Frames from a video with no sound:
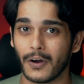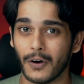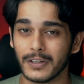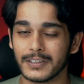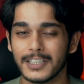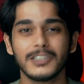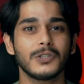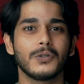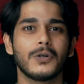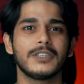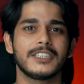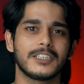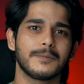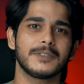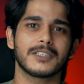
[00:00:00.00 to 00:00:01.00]
On this note,
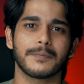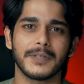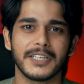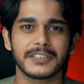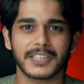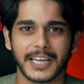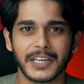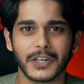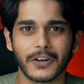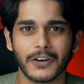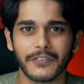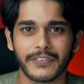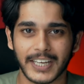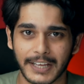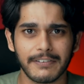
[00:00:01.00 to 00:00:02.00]
this is me Samir signing
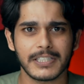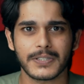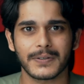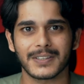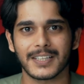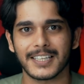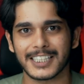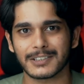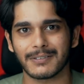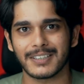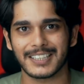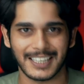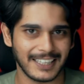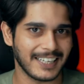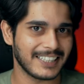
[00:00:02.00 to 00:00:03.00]
off and I will see you in the next one.
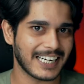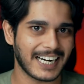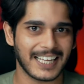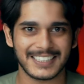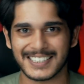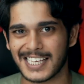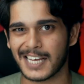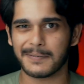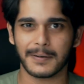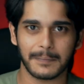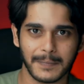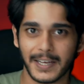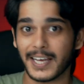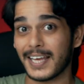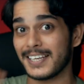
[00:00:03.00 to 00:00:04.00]
Till then, Tata, see ya, bye,
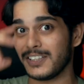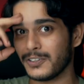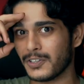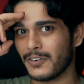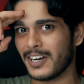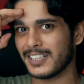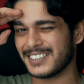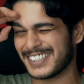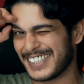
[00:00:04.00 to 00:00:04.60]
bye. And you know what?